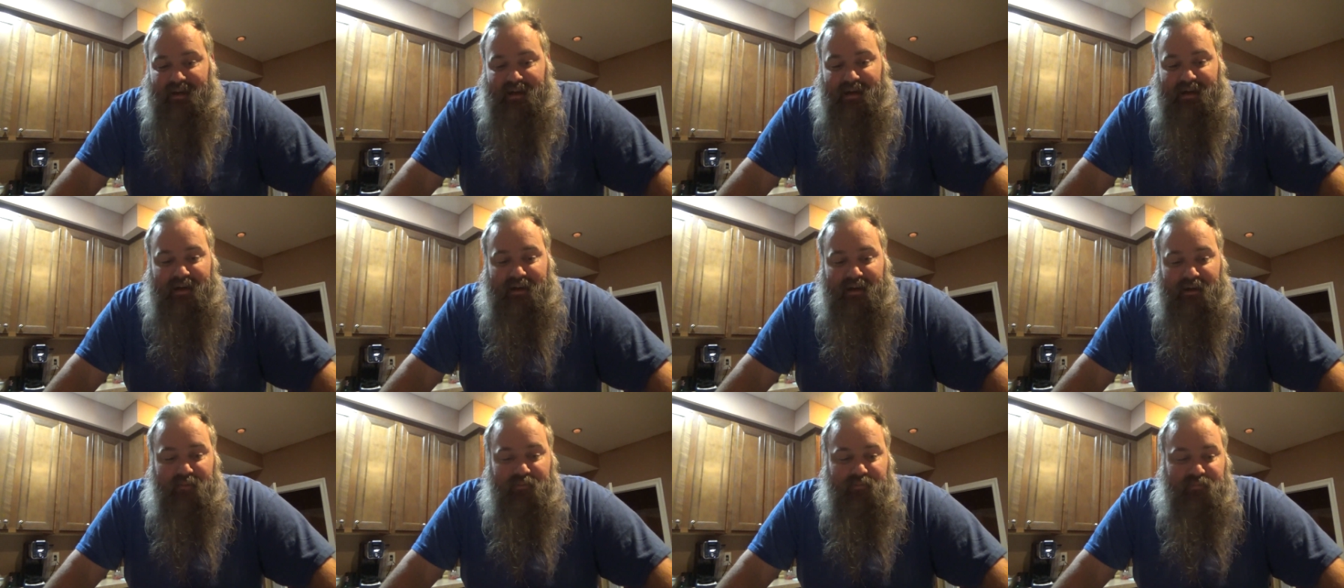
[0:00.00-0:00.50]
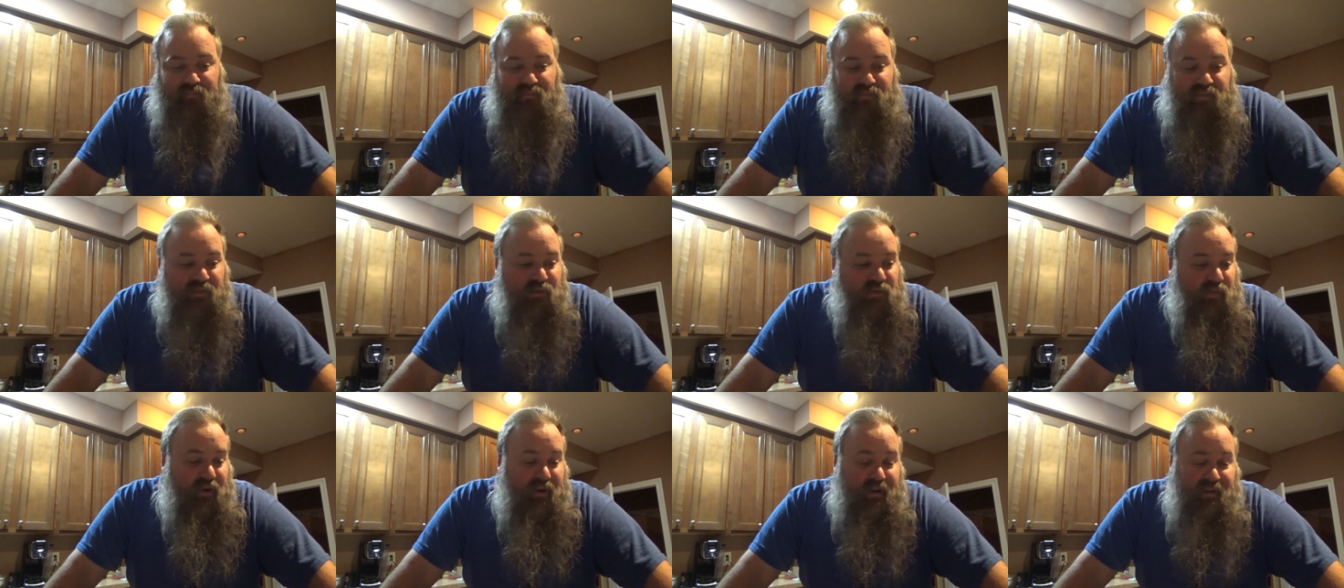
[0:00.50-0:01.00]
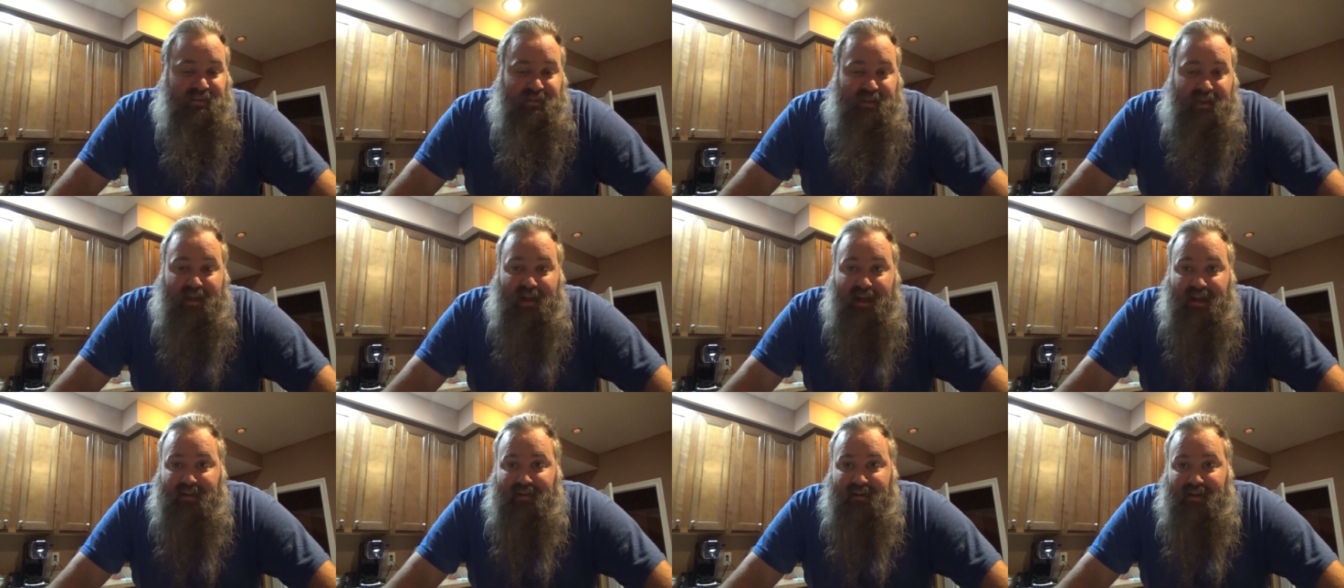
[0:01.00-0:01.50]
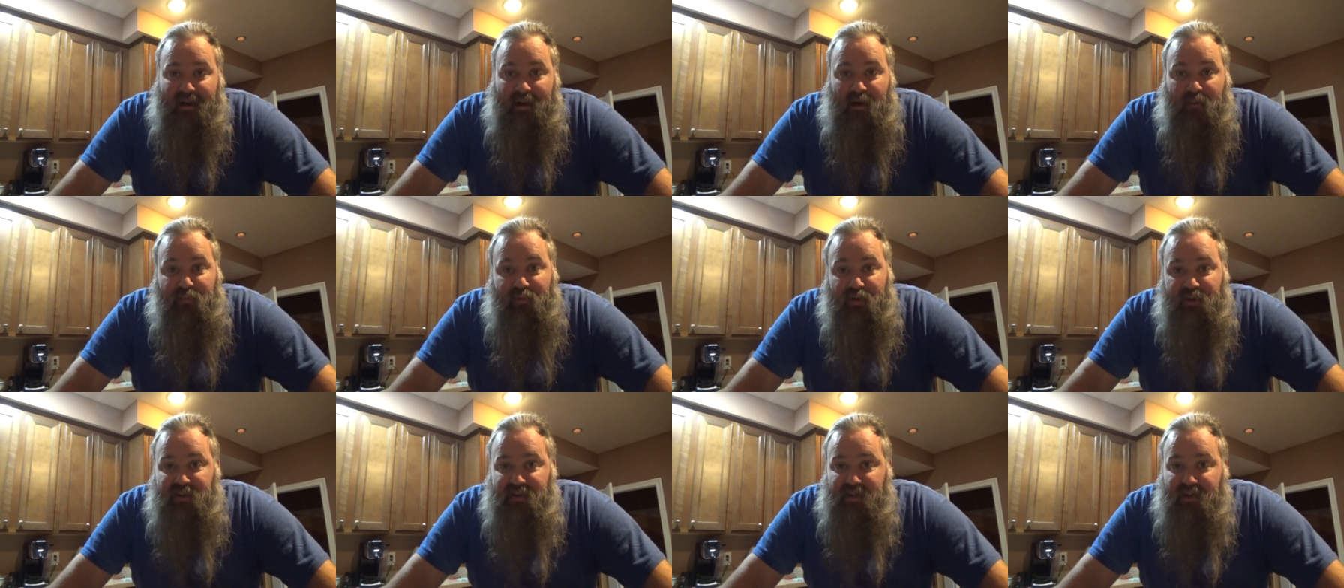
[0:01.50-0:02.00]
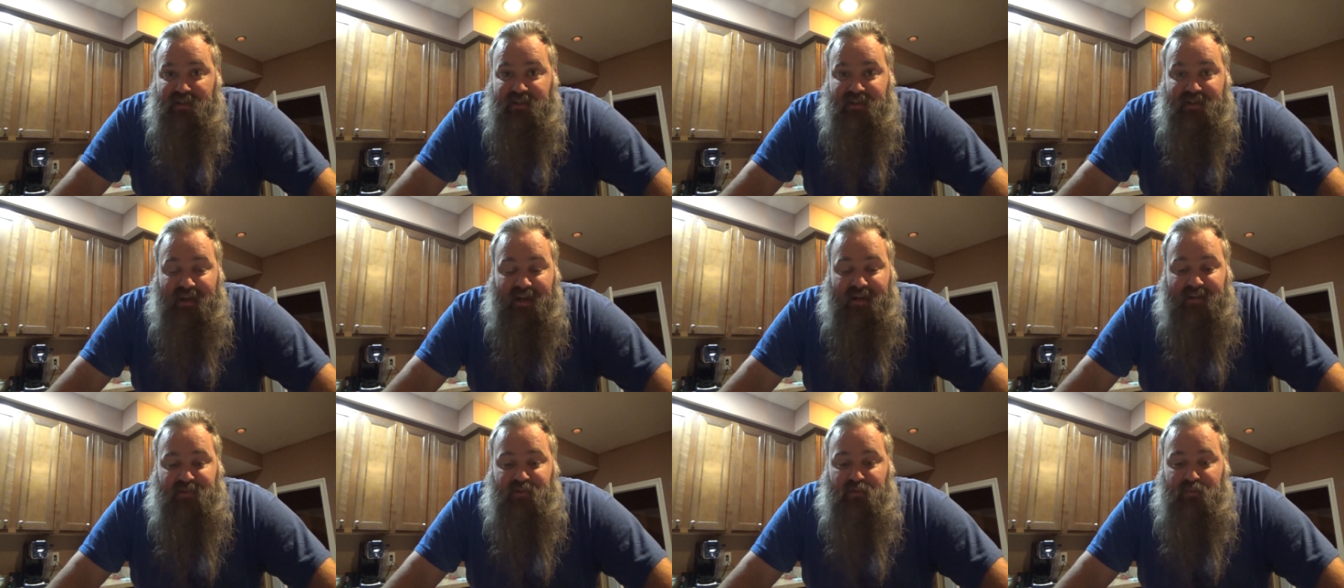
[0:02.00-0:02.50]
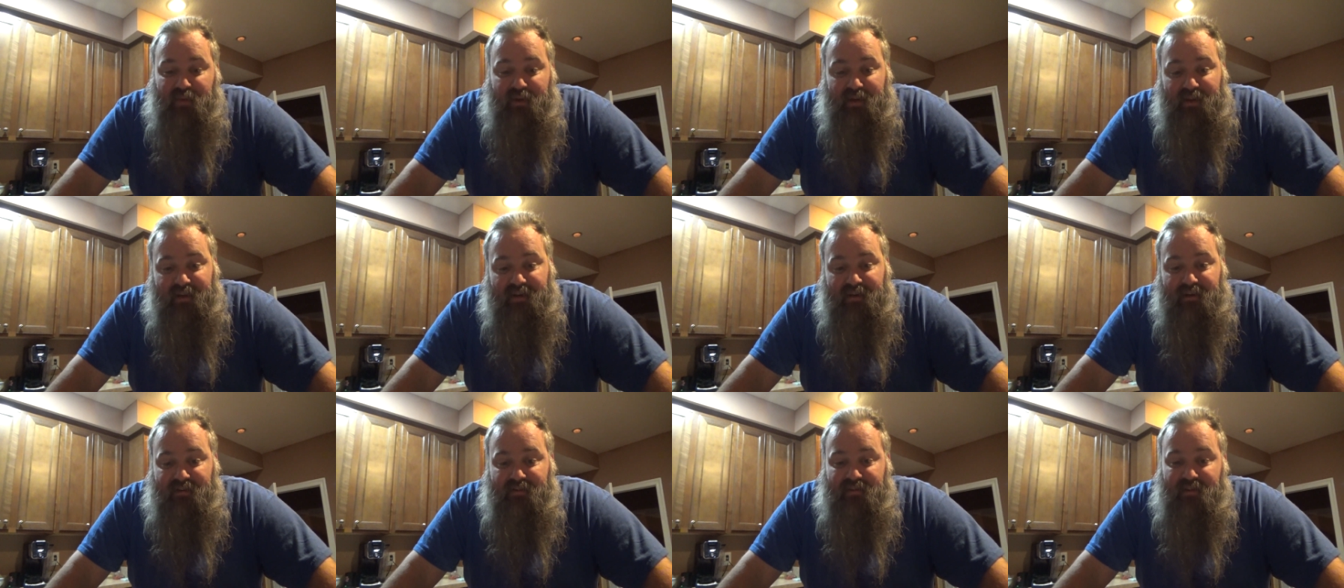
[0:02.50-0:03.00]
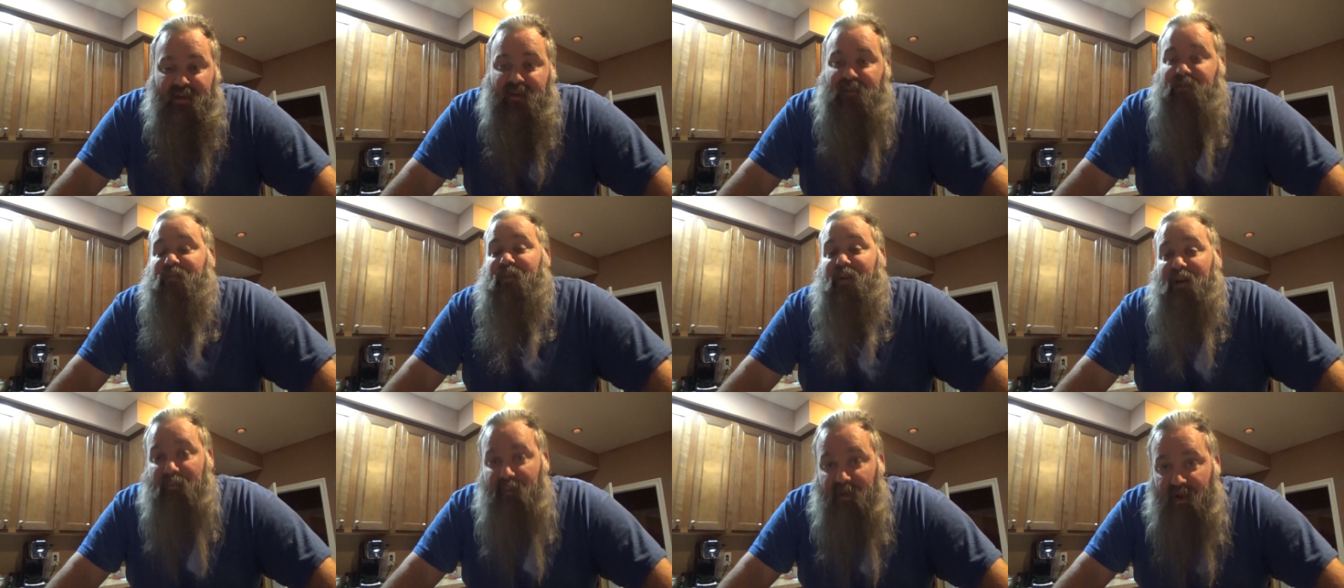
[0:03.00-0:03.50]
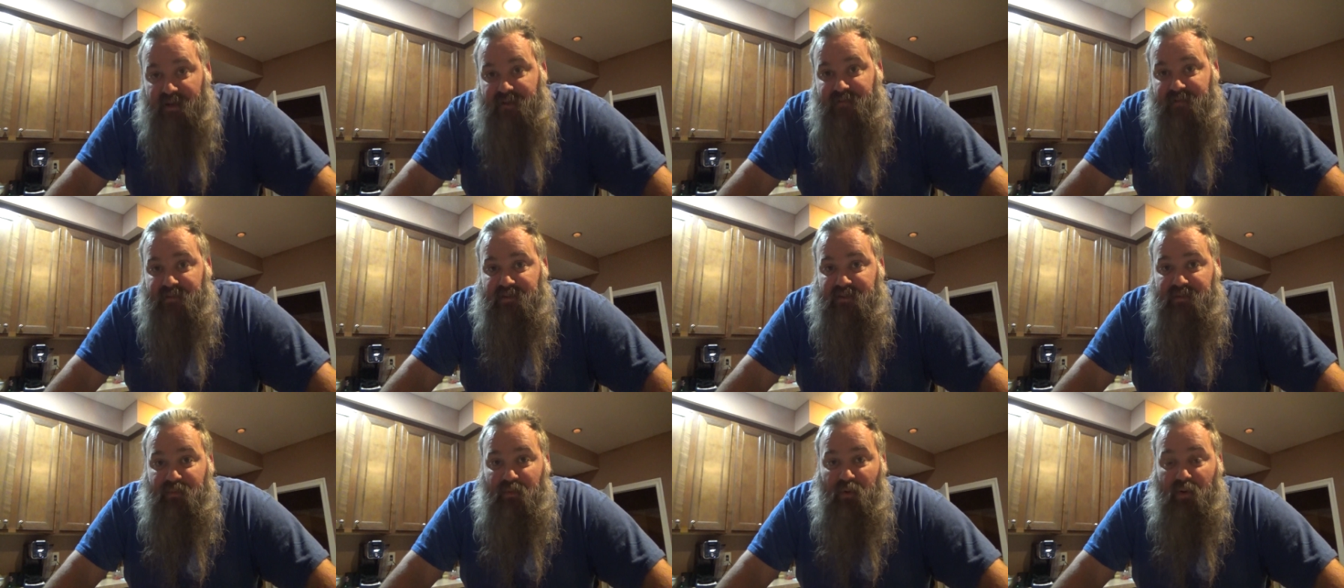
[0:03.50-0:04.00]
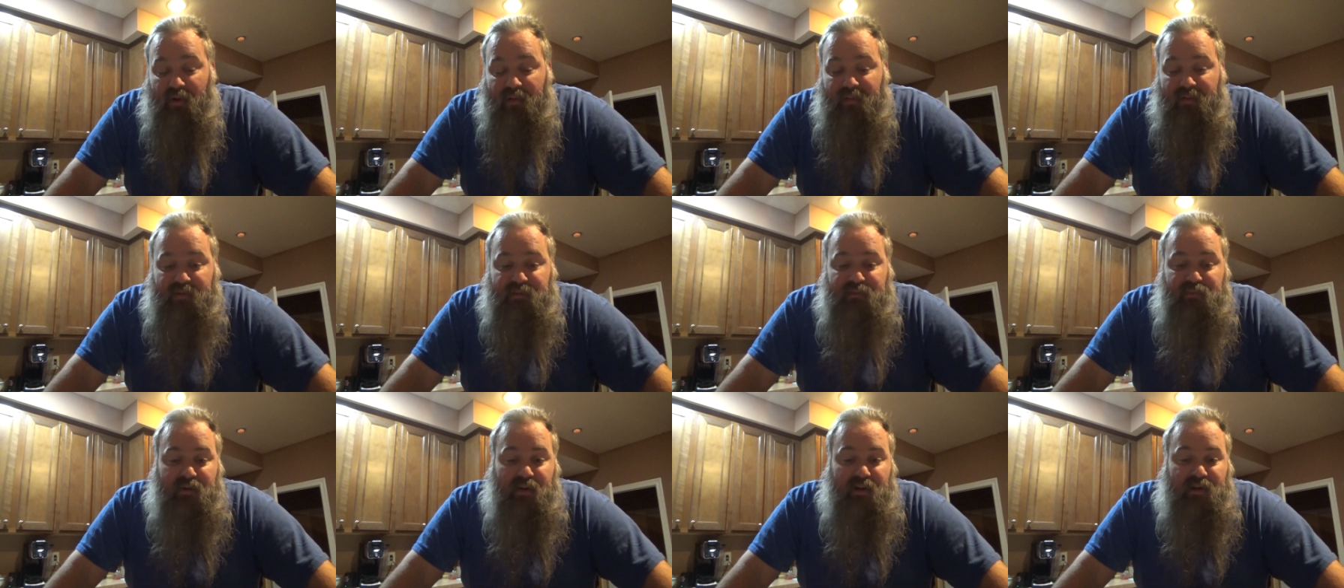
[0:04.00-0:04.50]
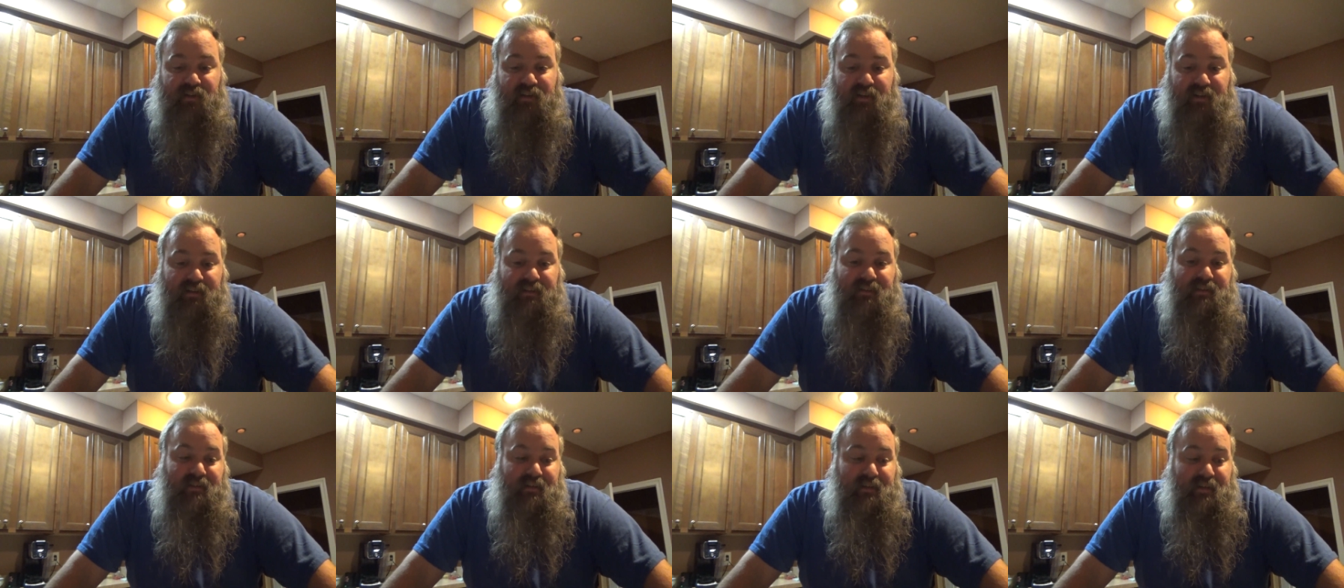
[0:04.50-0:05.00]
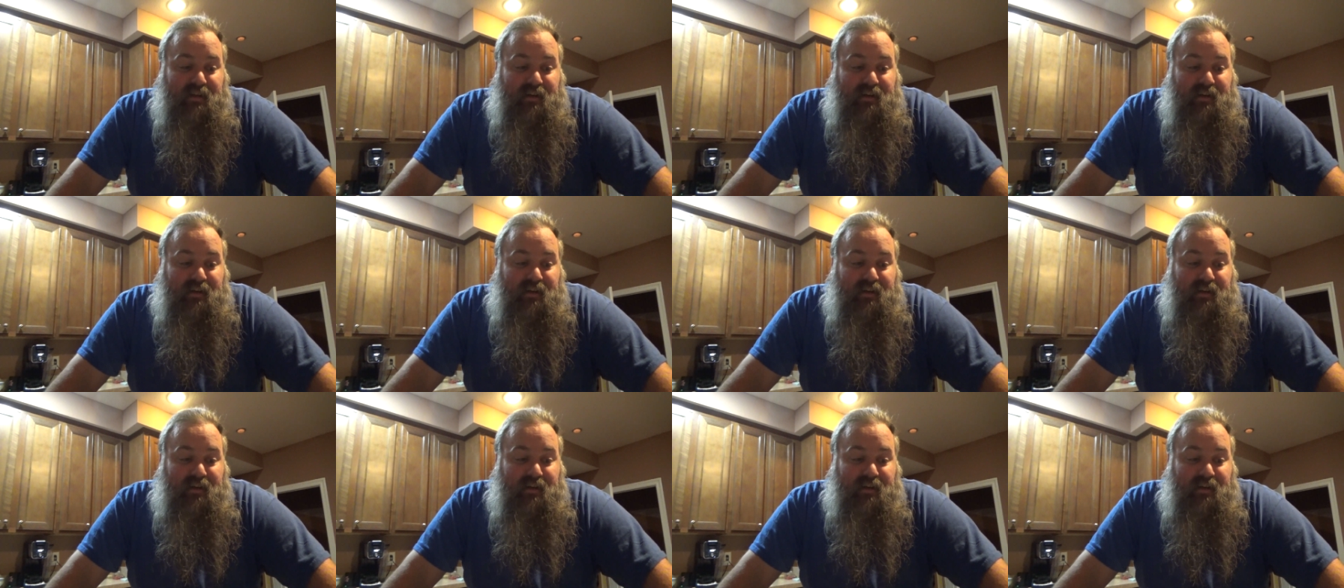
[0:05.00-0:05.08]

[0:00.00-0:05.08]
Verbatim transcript: Um, just want to say, hey, I appreciate you guys for being here. Thank you very much for supporting this project.